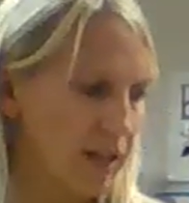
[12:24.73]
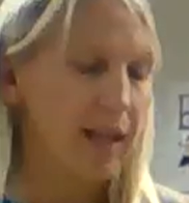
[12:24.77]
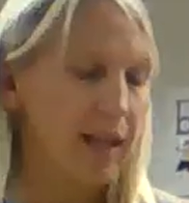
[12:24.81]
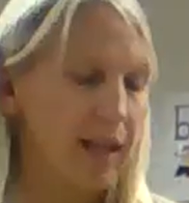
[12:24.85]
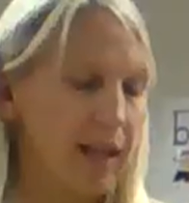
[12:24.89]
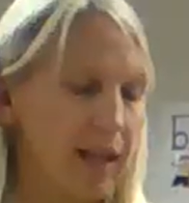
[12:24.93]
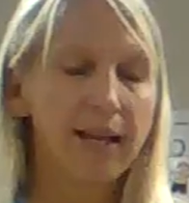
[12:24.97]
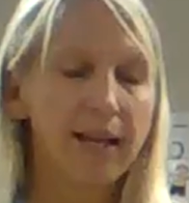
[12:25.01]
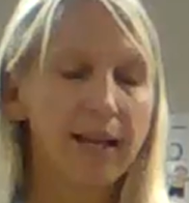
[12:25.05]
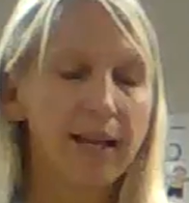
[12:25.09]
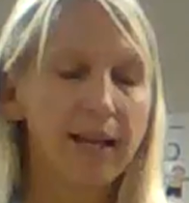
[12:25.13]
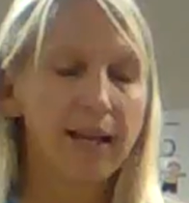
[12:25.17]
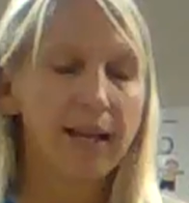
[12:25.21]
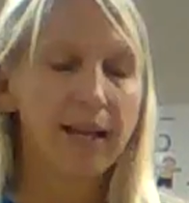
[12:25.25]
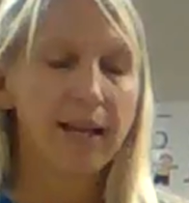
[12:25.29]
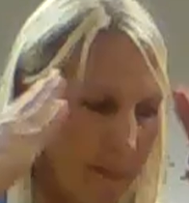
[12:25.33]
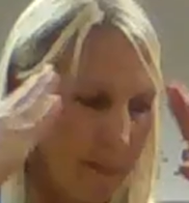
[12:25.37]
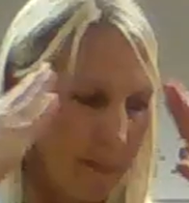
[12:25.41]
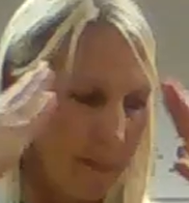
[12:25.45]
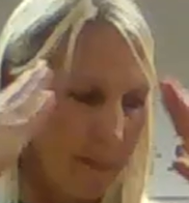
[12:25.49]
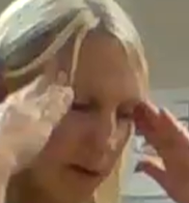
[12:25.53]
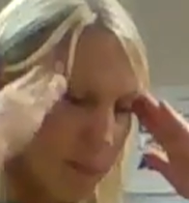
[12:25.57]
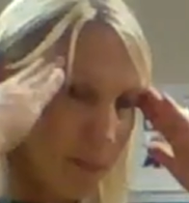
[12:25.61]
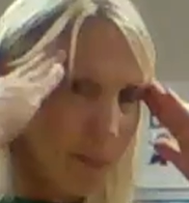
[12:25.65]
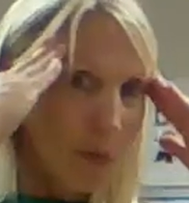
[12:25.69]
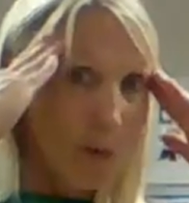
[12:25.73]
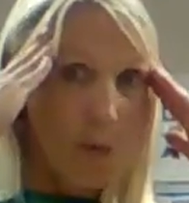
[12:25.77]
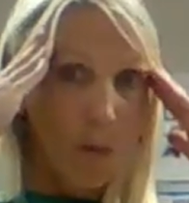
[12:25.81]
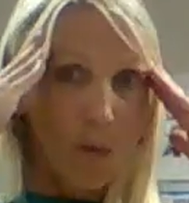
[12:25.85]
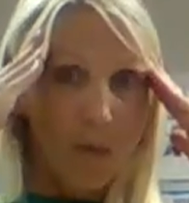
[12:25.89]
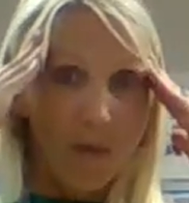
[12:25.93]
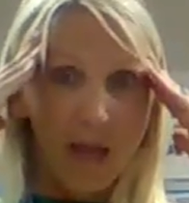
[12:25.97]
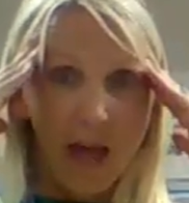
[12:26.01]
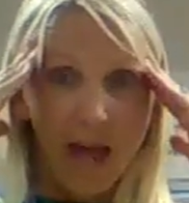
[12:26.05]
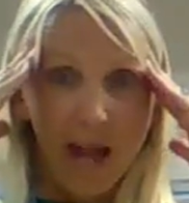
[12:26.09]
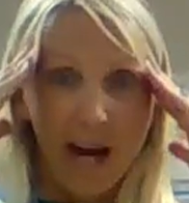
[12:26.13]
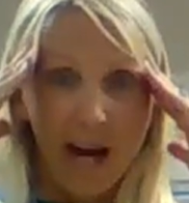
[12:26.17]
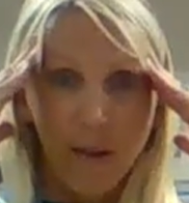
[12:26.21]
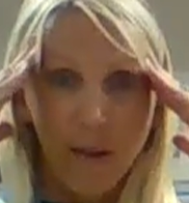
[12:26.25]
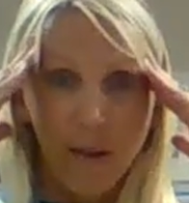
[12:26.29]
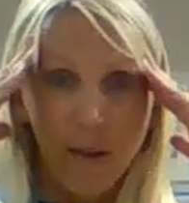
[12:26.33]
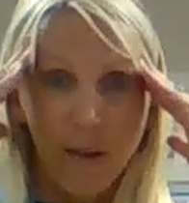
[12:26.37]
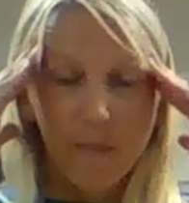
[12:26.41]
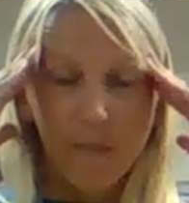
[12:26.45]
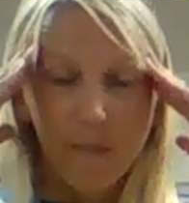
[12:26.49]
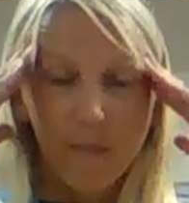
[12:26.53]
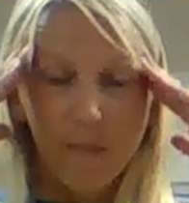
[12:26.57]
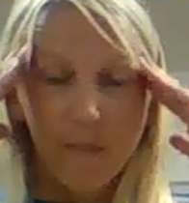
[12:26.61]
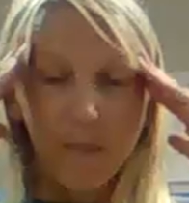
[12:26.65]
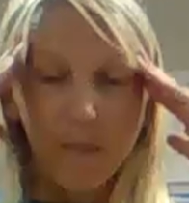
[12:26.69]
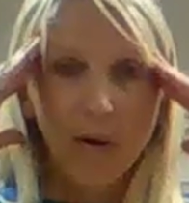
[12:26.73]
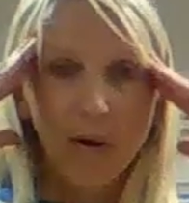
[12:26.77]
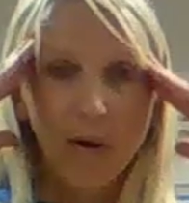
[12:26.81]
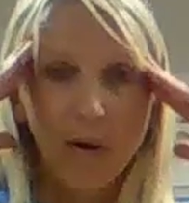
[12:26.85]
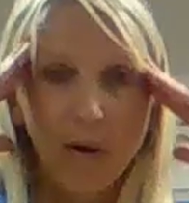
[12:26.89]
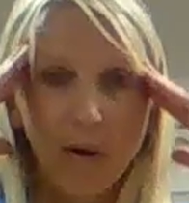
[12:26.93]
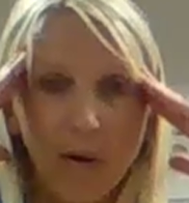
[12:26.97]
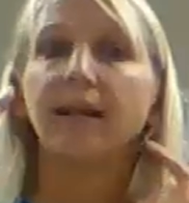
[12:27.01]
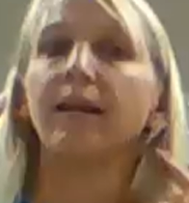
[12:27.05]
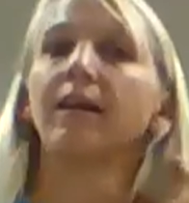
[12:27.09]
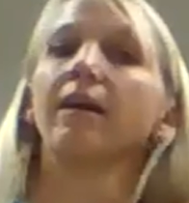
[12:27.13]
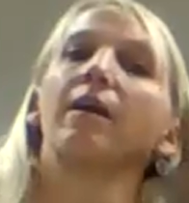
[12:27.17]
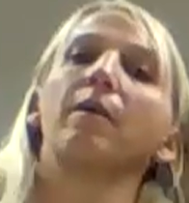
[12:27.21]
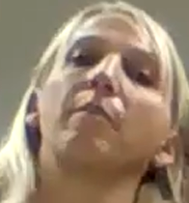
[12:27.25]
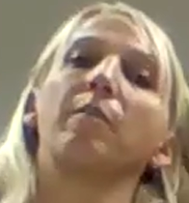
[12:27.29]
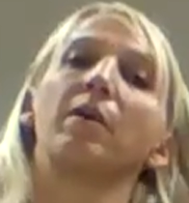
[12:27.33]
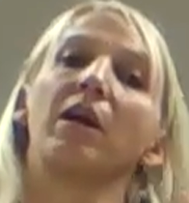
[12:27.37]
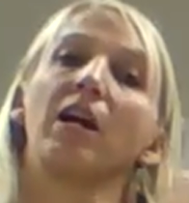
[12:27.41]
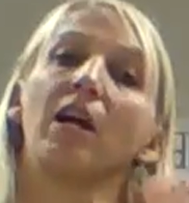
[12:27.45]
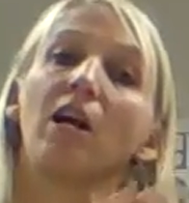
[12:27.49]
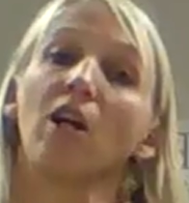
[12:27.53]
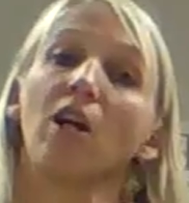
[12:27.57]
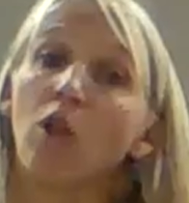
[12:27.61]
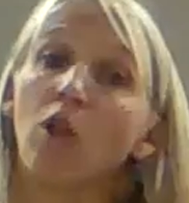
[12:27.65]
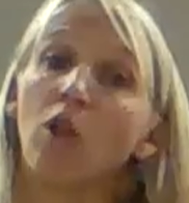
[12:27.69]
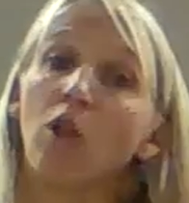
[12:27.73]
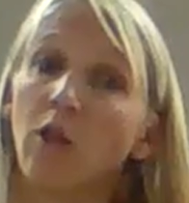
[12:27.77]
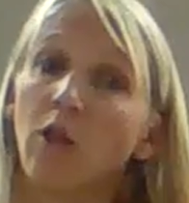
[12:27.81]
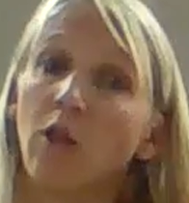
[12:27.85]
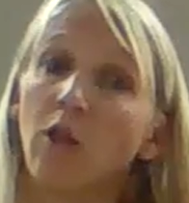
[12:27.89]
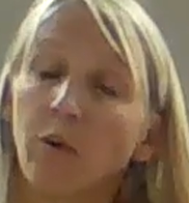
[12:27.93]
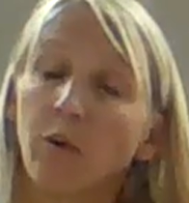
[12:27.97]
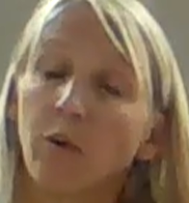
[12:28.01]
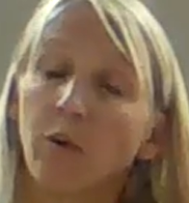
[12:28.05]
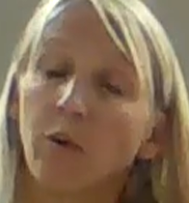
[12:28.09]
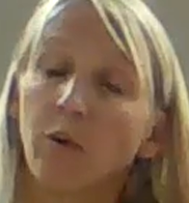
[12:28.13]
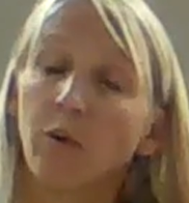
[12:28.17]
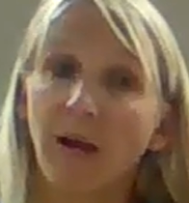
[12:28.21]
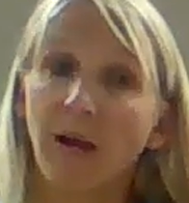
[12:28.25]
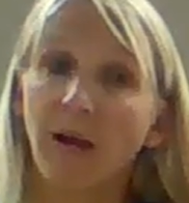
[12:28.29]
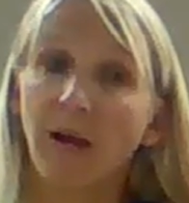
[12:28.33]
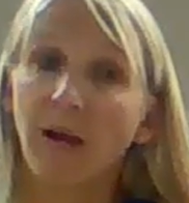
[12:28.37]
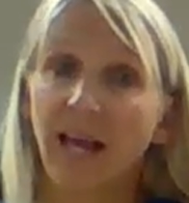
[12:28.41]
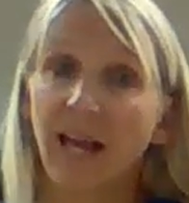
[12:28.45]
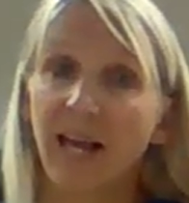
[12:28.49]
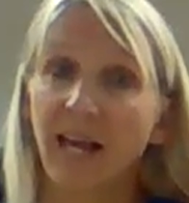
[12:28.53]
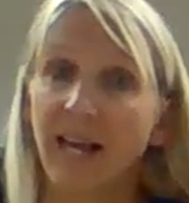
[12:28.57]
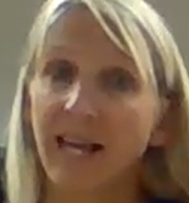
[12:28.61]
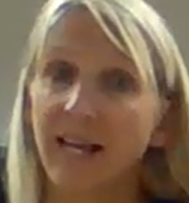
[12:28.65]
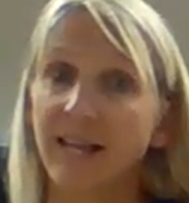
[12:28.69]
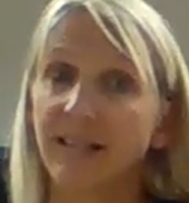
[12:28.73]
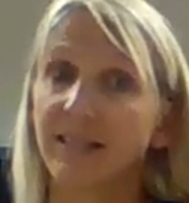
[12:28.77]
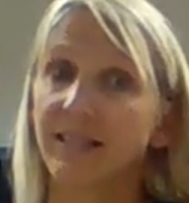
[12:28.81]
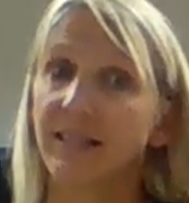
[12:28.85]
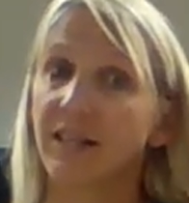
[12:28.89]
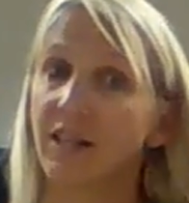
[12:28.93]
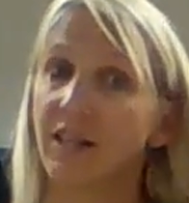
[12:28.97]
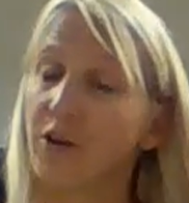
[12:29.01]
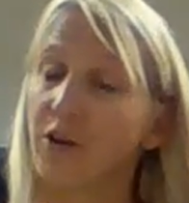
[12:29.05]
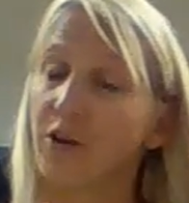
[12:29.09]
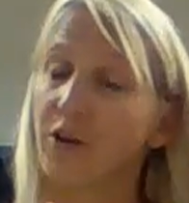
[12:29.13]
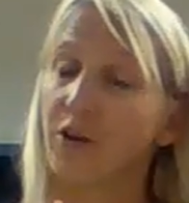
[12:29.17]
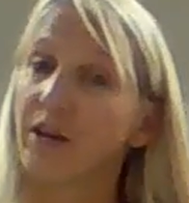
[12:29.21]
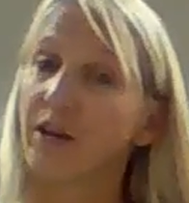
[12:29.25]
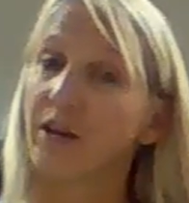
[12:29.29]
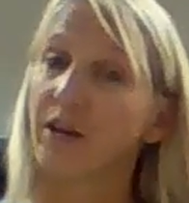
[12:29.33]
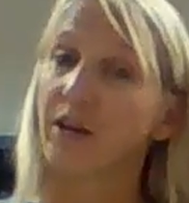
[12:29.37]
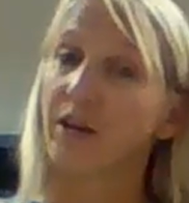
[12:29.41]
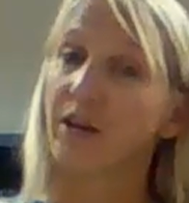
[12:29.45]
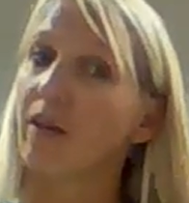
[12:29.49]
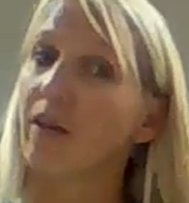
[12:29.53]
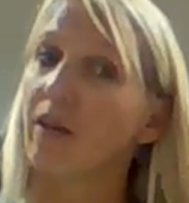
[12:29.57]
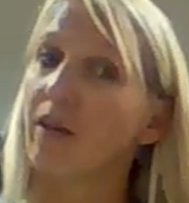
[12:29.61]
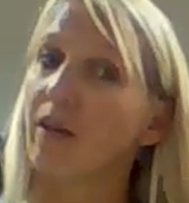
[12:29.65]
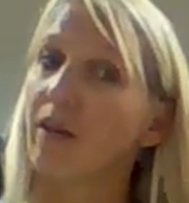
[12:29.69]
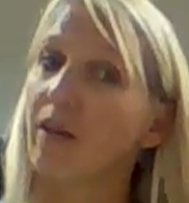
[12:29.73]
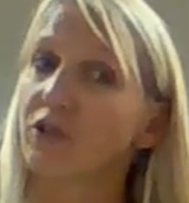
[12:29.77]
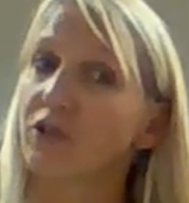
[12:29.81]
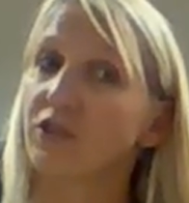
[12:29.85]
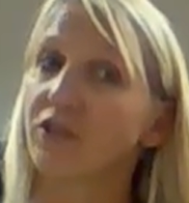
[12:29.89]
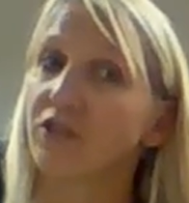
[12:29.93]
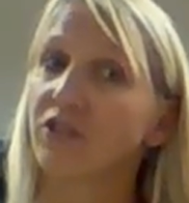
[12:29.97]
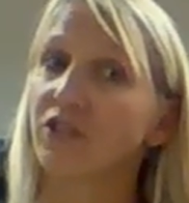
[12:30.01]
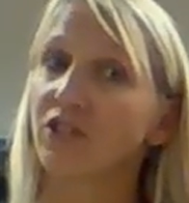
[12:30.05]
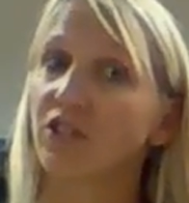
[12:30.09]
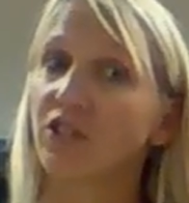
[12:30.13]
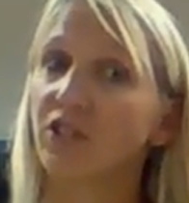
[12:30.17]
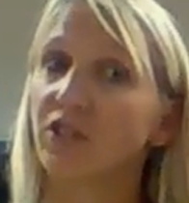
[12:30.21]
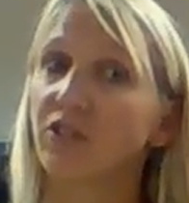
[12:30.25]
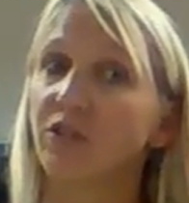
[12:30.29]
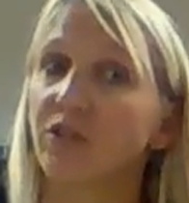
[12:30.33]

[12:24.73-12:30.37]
I'm going to pull that up in my brain. I'm going to close my eyes. You're going to close yours too.